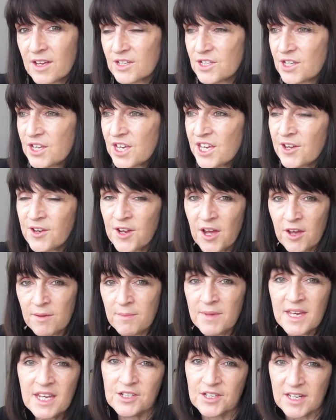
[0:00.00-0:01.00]
So you know
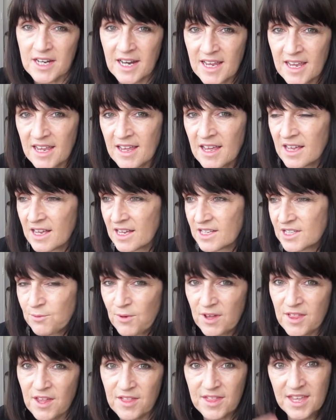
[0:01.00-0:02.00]
immediately as to
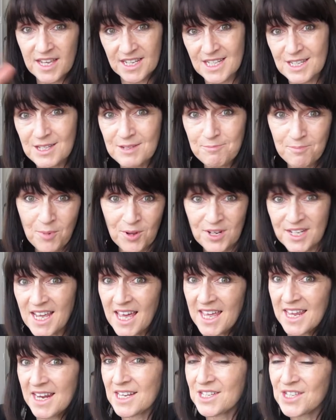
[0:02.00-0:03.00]
whether this
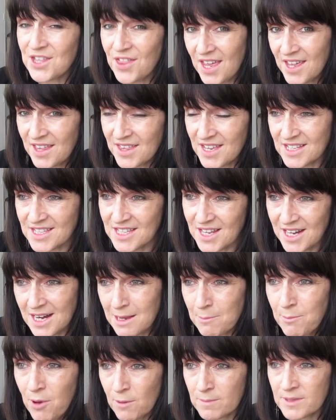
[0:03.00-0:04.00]
spontaneous thing that suddenly
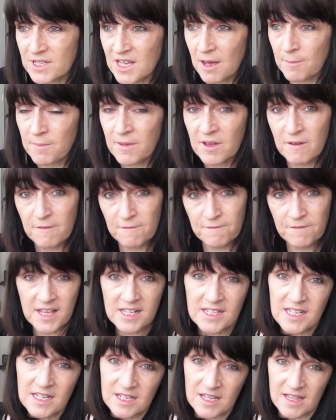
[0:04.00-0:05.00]
popped up
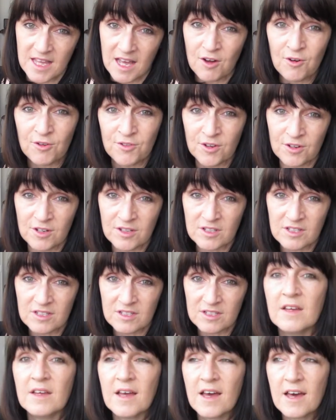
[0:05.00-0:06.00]
fits into that or not.
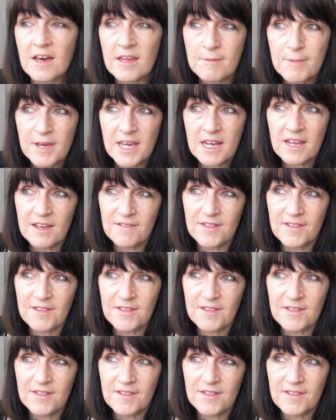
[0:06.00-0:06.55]
At the beginning